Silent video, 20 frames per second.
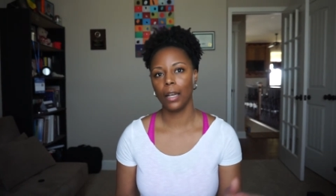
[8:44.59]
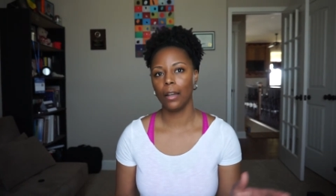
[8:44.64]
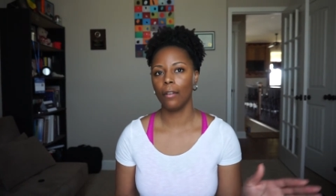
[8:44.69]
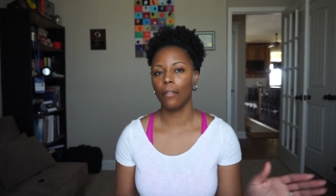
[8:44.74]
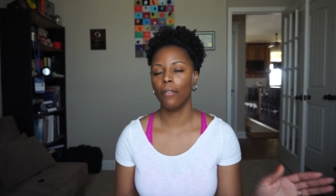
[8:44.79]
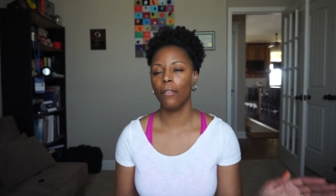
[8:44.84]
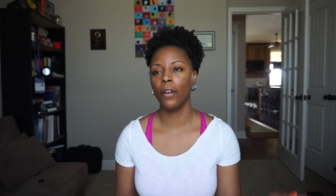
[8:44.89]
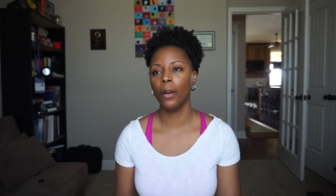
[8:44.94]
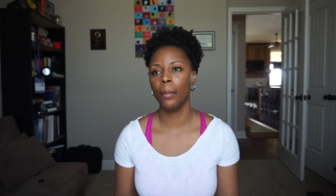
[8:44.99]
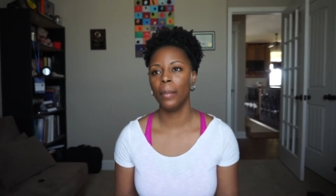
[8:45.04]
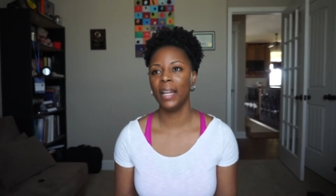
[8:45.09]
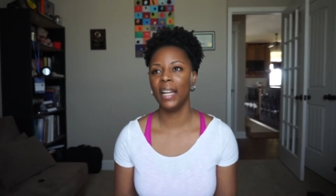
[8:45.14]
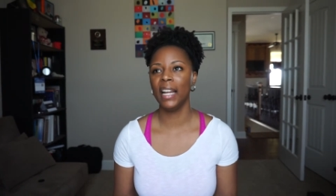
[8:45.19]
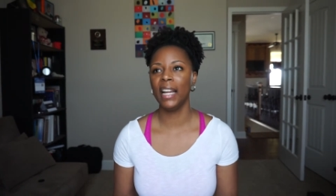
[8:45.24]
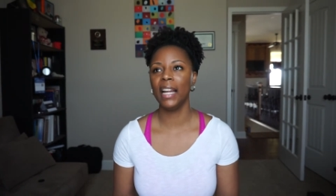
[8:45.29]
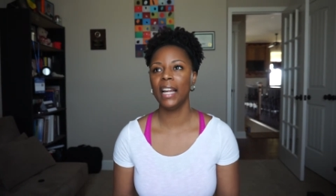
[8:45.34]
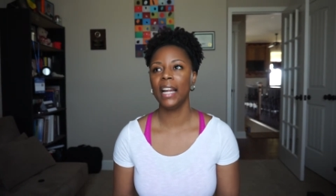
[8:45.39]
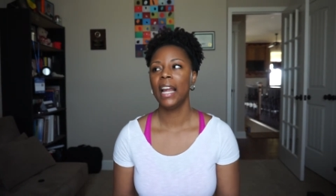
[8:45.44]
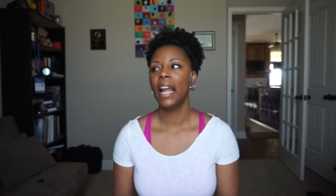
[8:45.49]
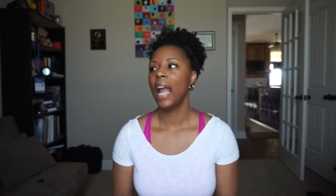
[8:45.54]
For
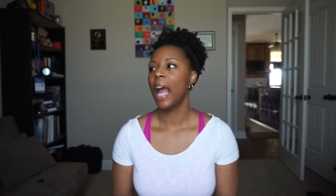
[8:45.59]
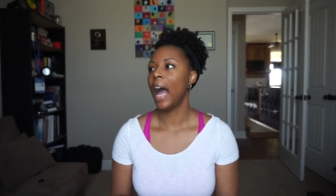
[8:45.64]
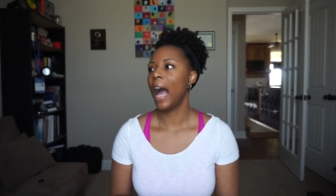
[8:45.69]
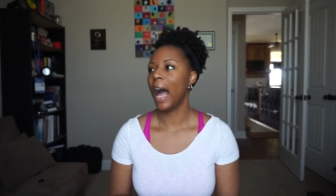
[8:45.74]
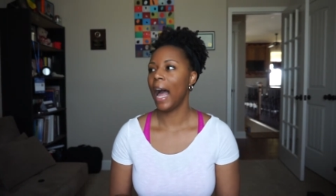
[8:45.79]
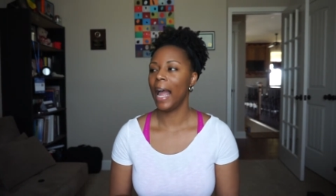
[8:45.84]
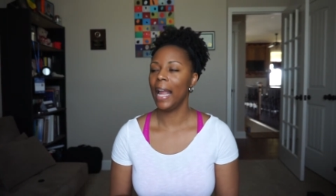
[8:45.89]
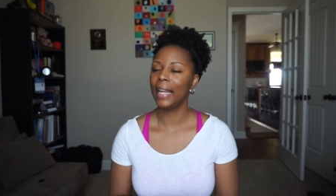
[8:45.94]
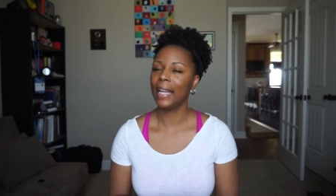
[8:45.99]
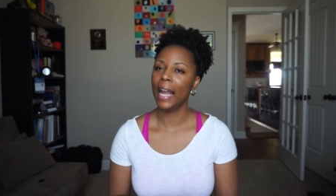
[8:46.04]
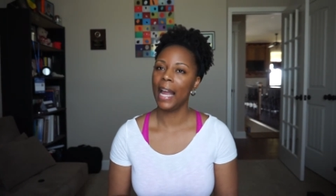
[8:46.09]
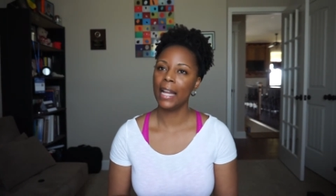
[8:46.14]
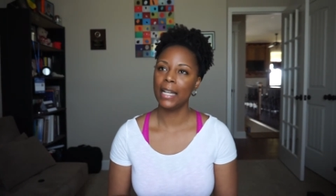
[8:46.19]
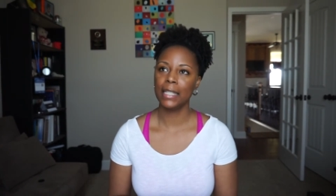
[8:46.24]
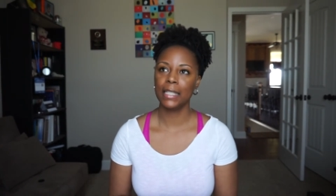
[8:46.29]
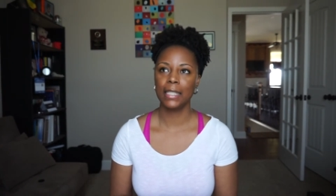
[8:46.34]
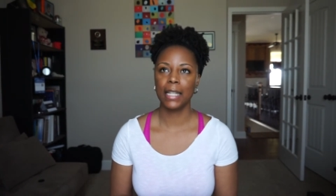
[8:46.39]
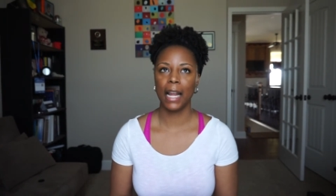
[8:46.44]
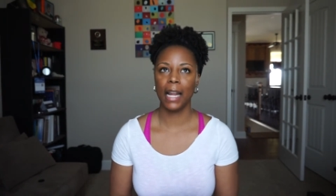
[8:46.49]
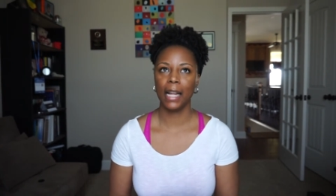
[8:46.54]
me, I can
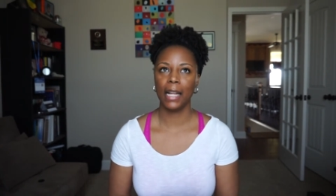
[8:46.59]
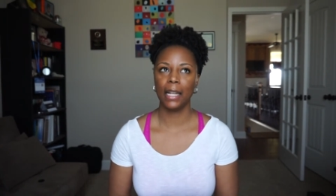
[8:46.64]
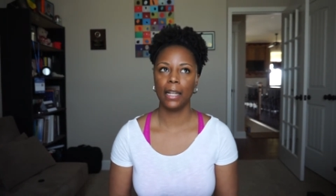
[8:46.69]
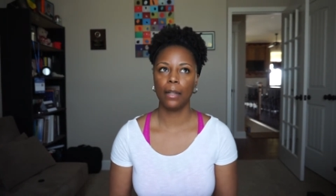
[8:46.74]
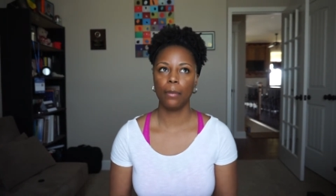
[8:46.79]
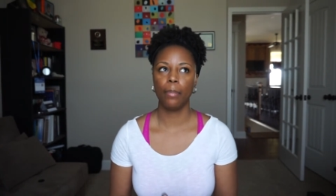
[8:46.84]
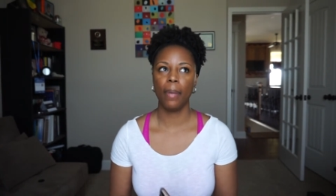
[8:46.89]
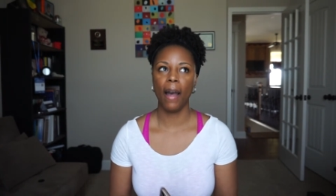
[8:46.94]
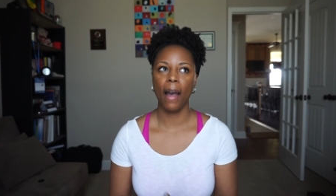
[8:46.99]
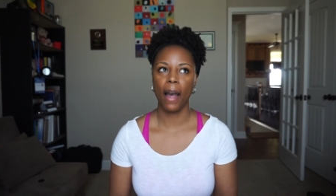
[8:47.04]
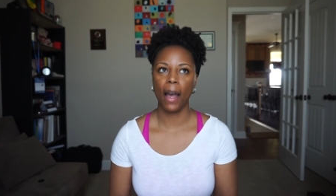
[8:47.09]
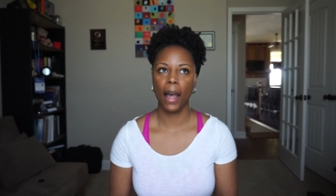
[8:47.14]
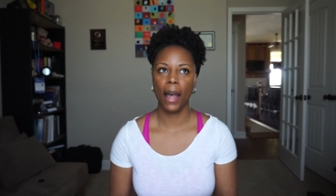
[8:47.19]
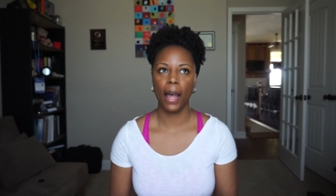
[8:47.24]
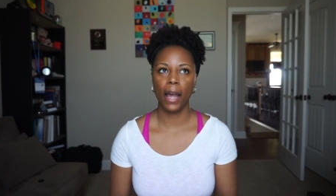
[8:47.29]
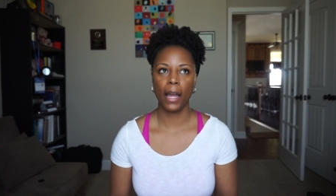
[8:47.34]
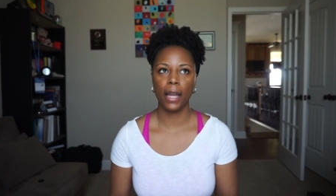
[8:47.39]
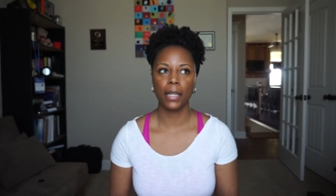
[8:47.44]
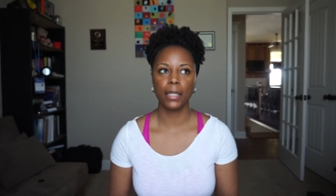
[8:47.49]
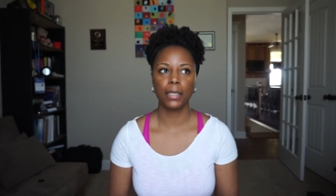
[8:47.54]
say in the
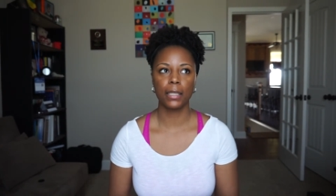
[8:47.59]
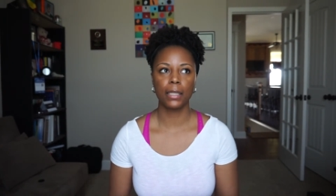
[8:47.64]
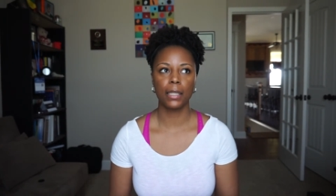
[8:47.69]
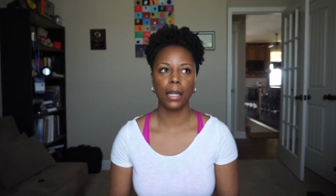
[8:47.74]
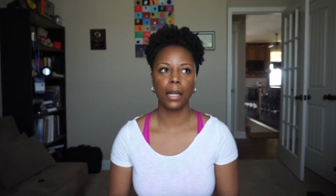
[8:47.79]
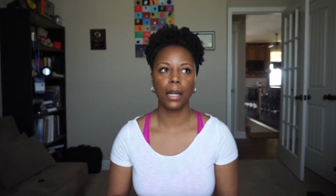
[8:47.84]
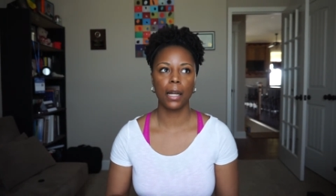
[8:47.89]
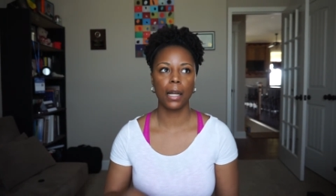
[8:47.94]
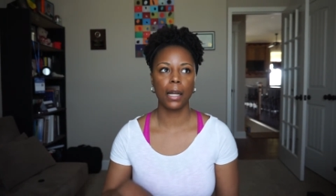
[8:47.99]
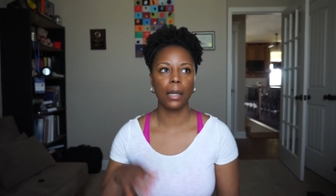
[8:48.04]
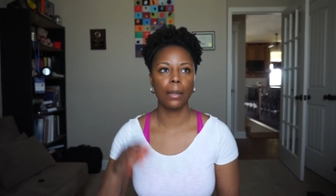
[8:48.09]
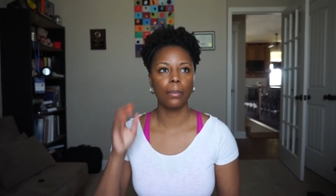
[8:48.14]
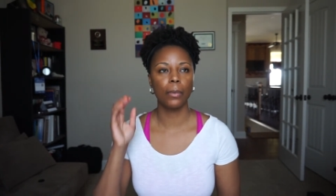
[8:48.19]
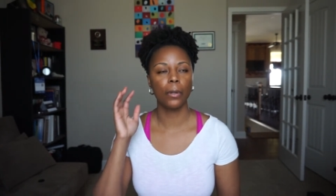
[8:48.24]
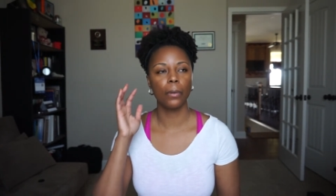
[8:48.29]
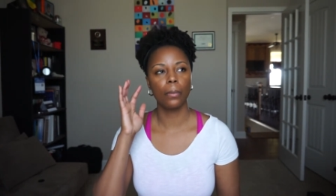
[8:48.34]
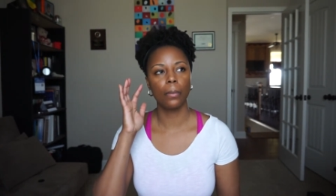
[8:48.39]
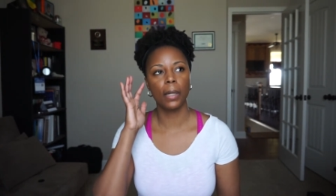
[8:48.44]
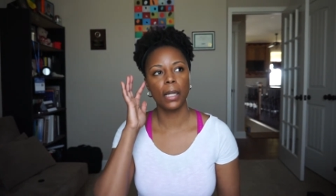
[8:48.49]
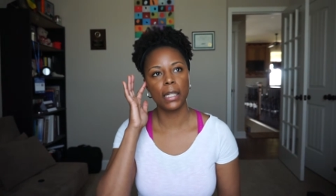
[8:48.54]
past,
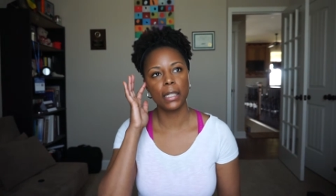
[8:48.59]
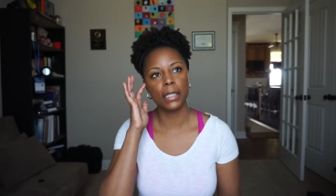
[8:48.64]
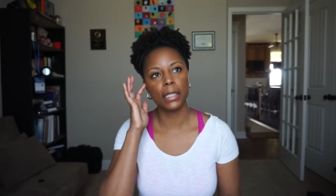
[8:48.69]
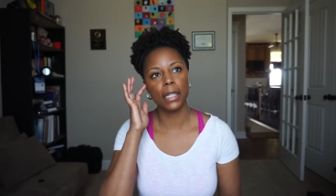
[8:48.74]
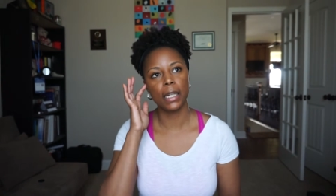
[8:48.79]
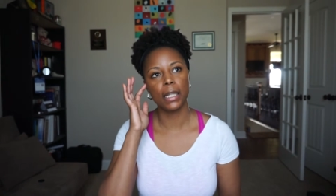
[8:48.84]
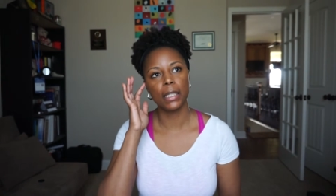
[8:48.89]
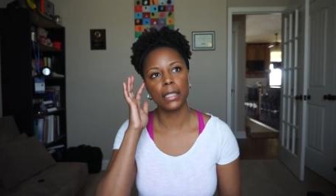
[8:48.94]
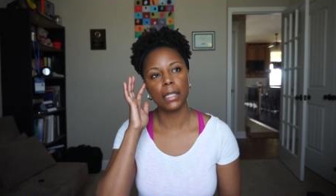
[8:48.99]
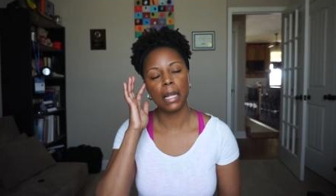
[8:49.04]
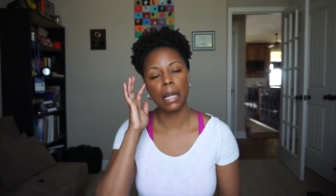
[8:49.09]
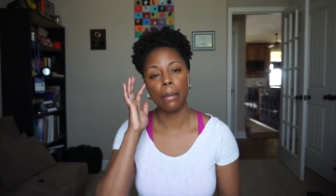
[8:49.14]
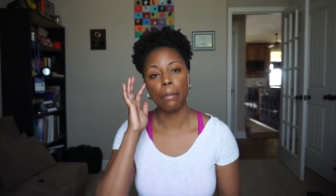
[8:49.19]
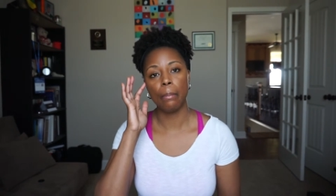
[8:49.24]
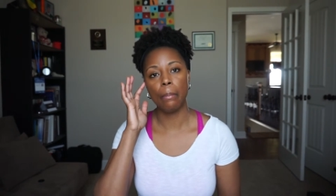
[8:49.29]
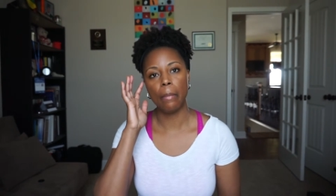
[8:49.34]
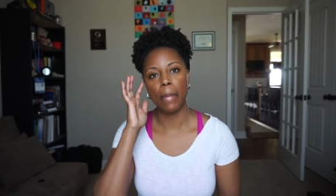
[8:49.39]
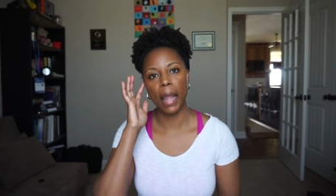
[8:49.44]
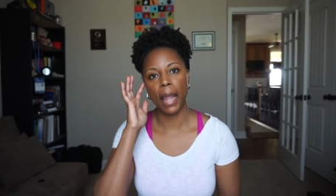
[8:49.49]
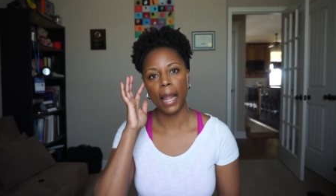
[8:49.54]
what is this,
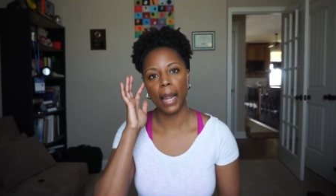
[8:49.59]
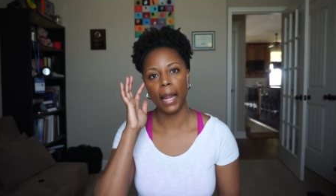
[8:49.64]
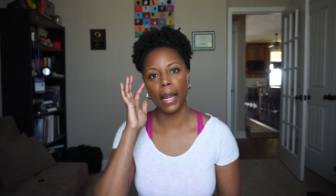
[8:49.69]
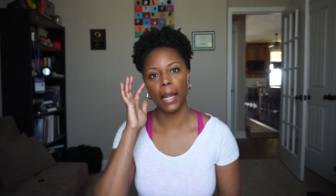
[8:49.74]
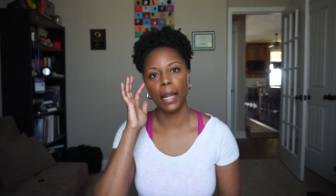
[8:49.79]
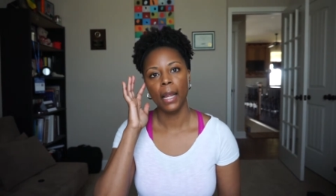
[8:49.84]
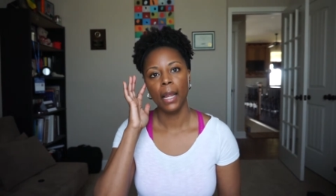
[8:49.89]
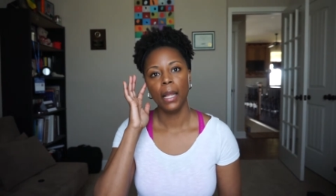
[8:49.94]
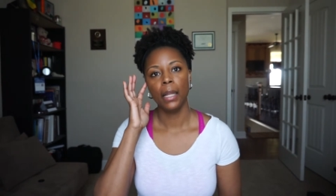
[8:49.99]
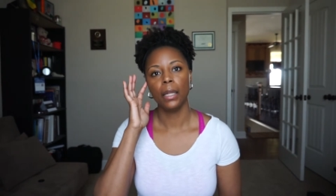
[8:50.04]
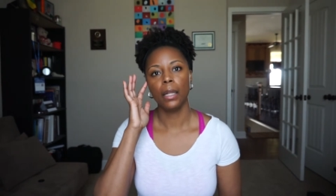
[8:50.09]
May?